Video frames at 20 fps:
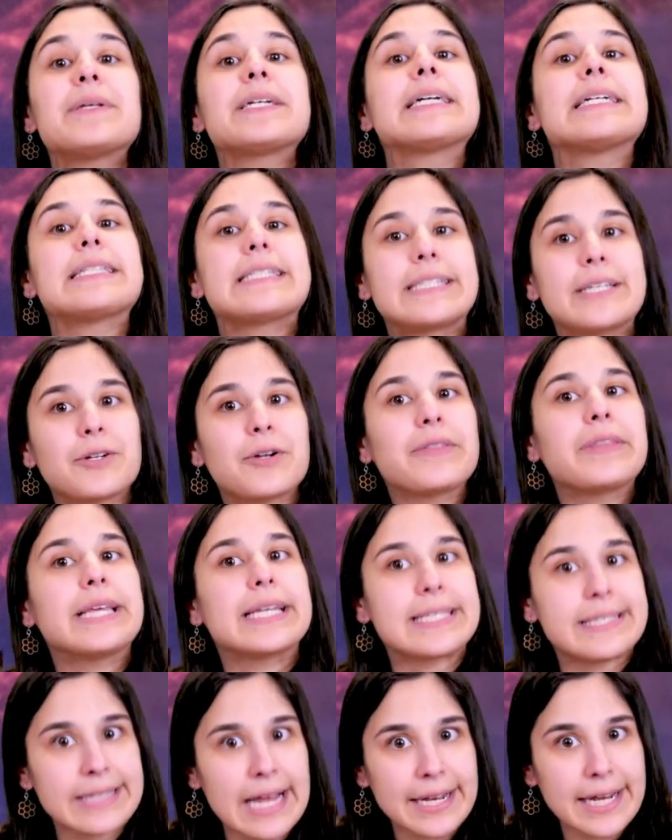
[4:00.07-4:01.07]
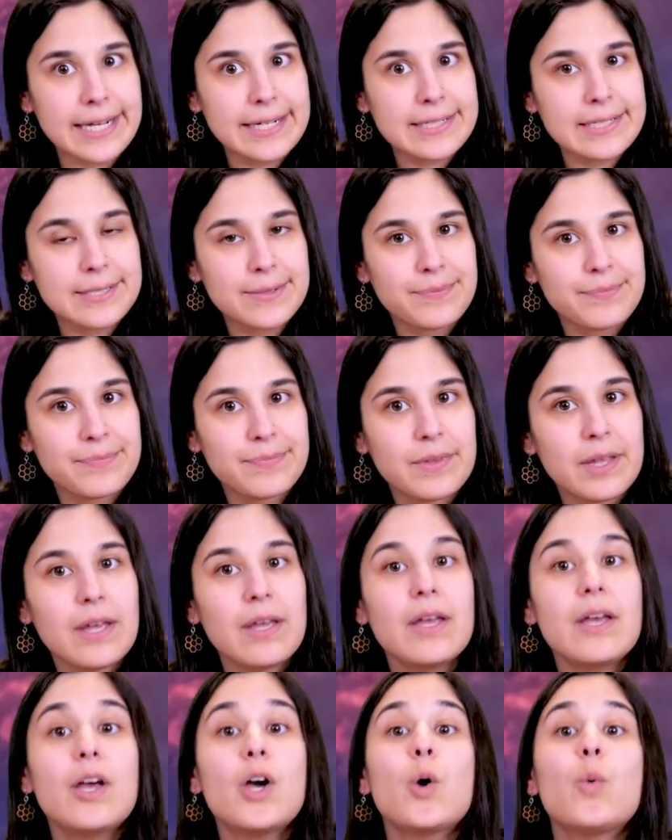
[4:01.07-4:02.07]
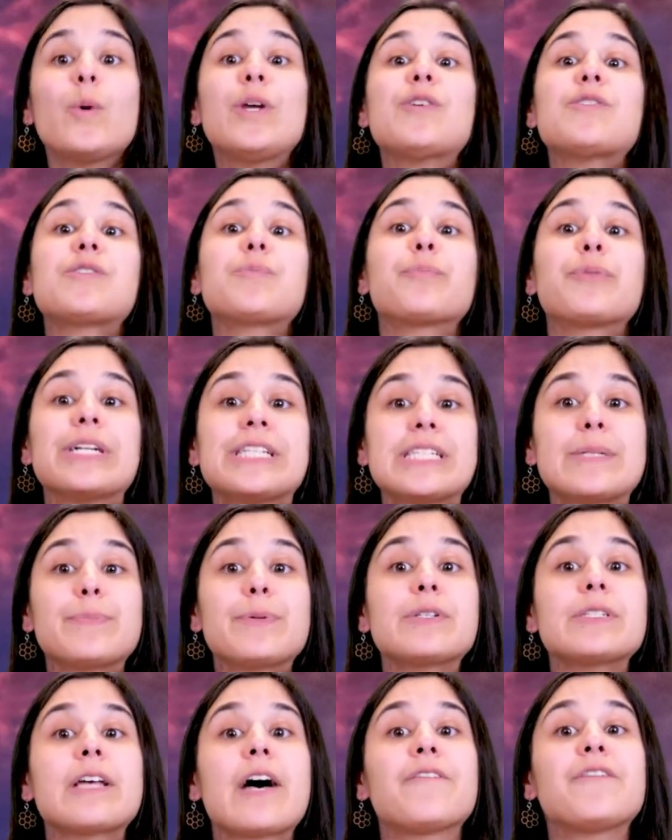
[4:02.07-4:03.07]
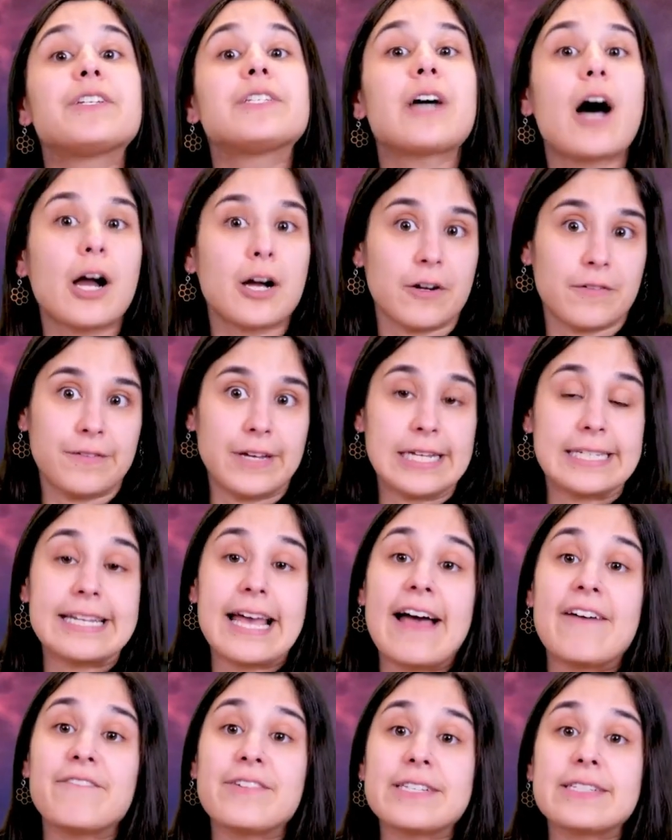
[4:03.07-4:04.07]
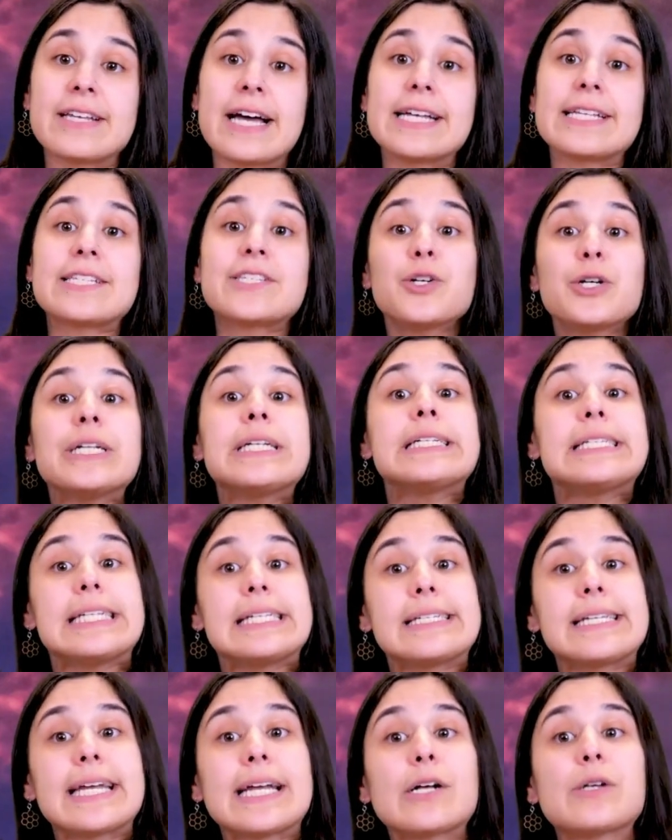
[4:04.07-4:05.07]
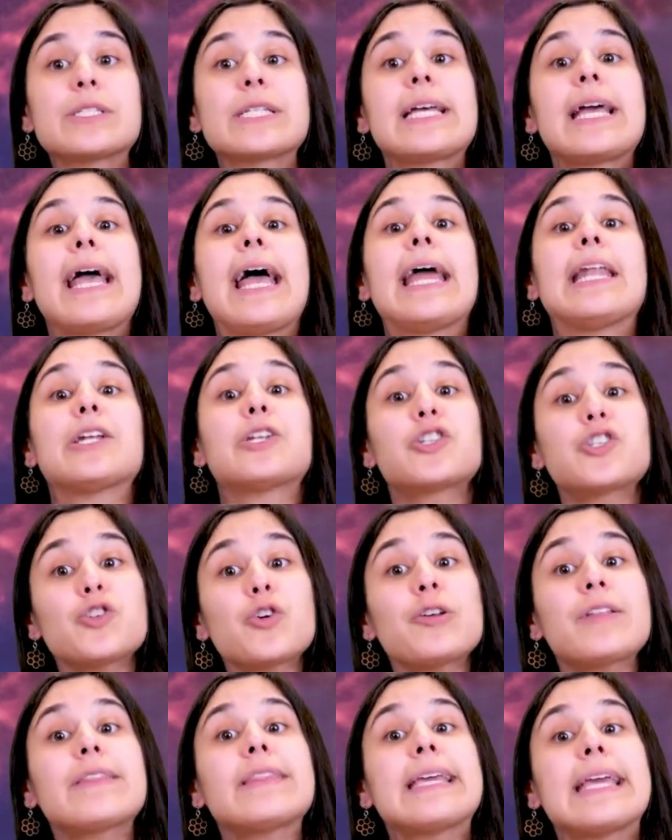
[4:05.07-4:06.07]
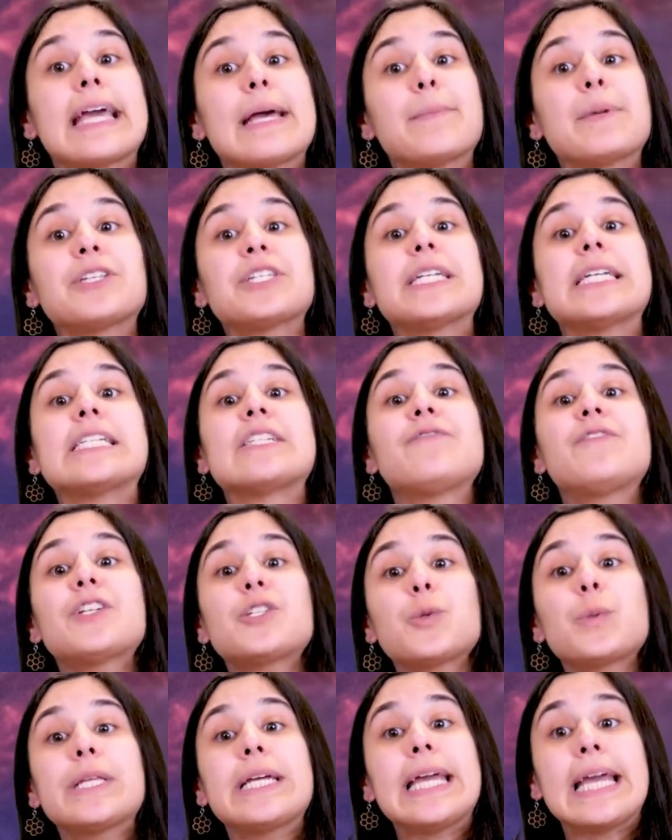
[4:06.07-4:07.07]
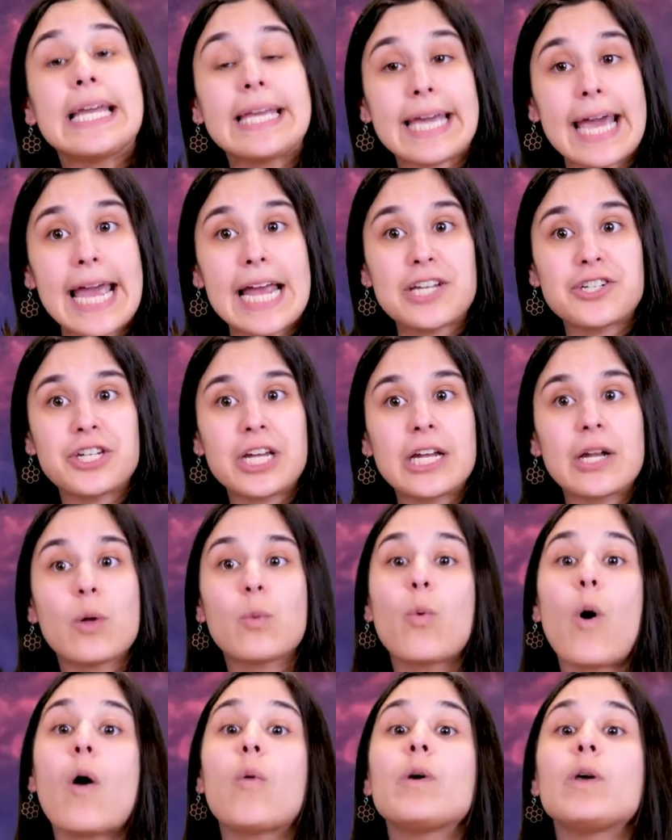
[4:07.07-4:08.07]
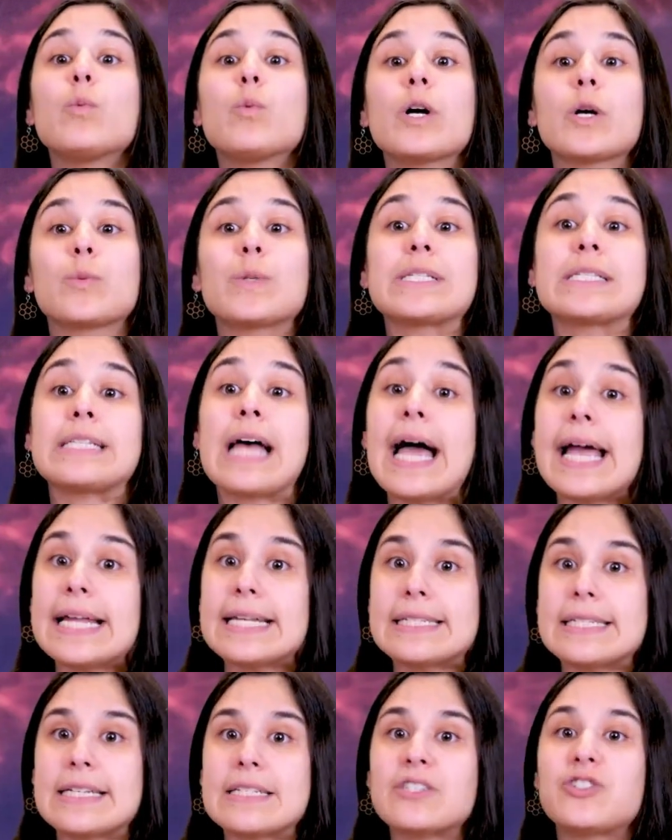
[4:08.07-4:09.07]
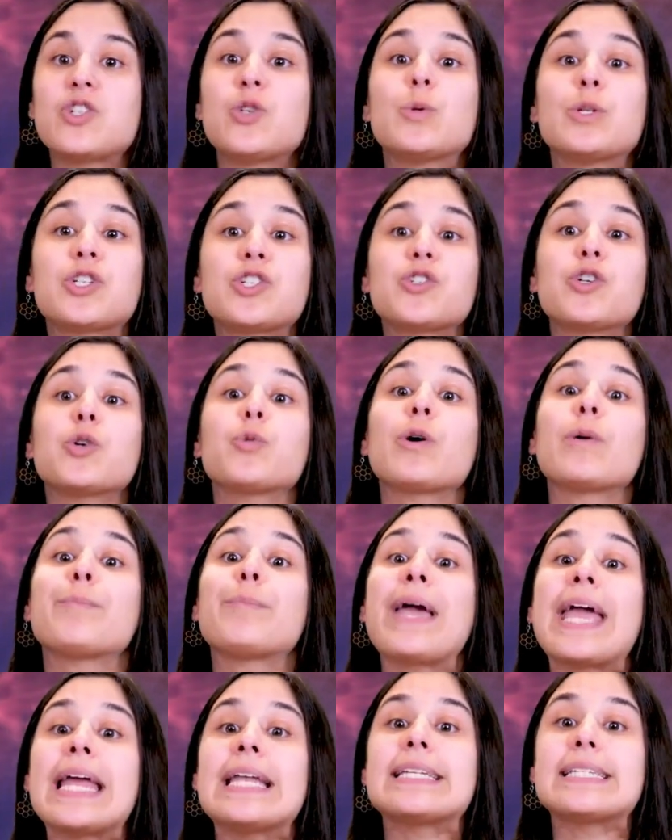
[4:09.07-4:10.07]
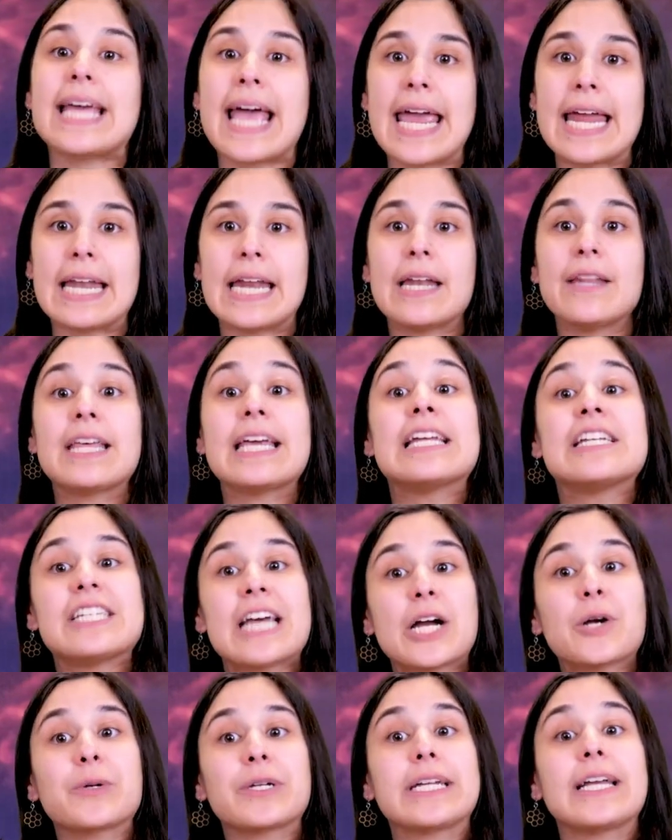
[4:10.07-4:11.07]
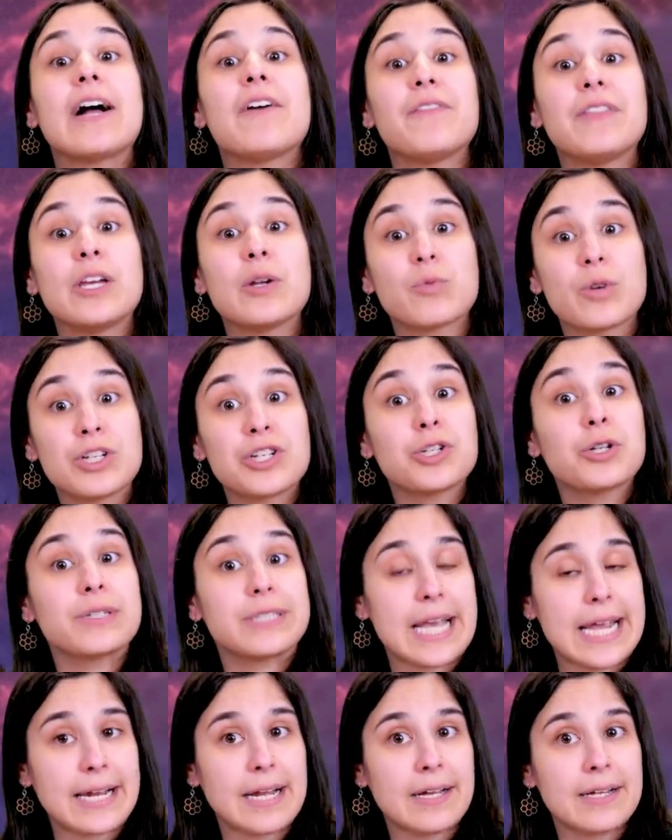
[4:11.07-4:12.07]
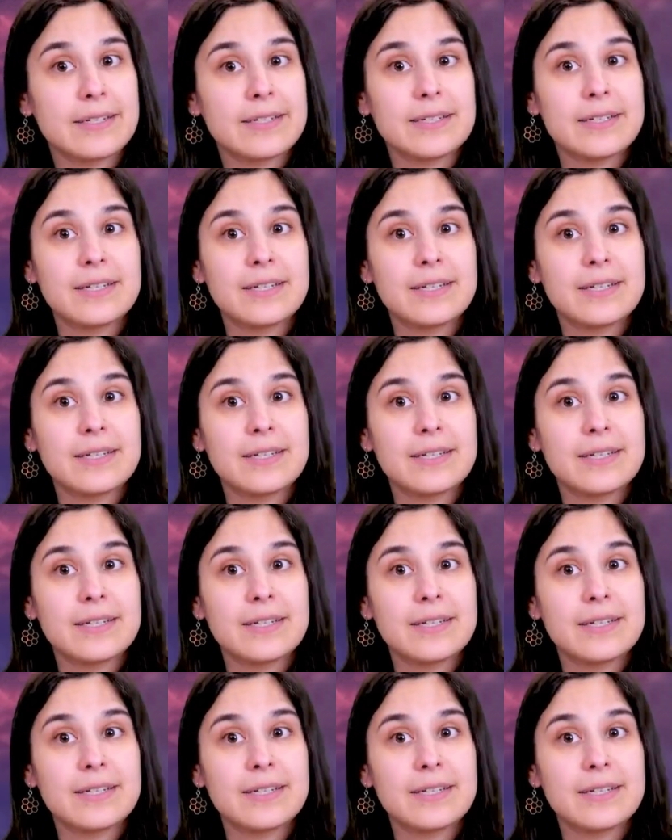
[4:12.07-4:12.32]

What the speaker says: to consider the aesthetics. We use principles of photography to emphasize certain details and ensure that the image is visually engaging, while we work with scientists to ensure we're maintaining the integrity of the original data.